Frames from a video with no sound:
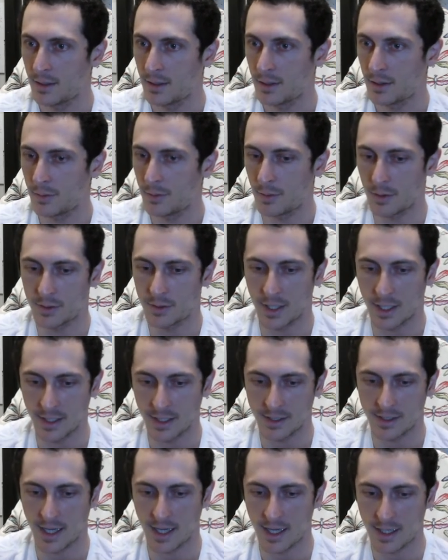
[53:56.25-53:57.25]
the
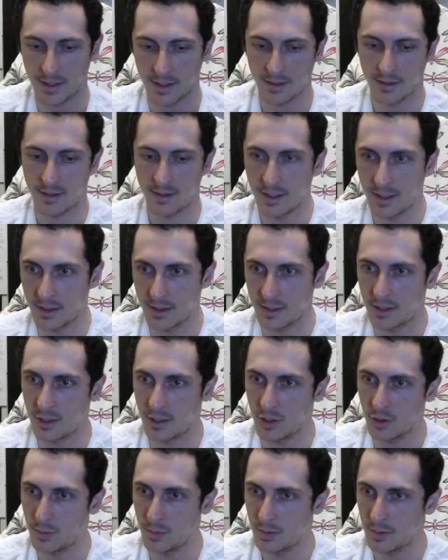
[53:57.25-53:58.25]
rotating tet in the
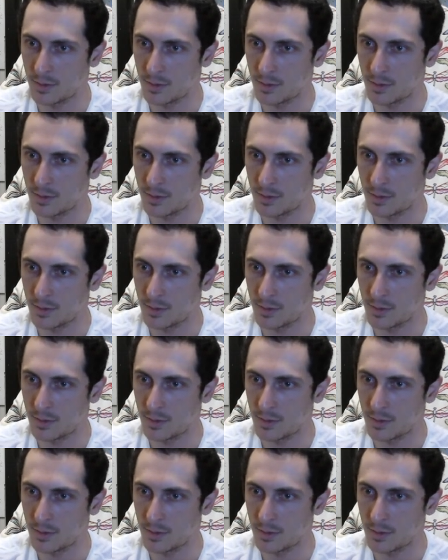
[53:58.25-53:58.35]
cube.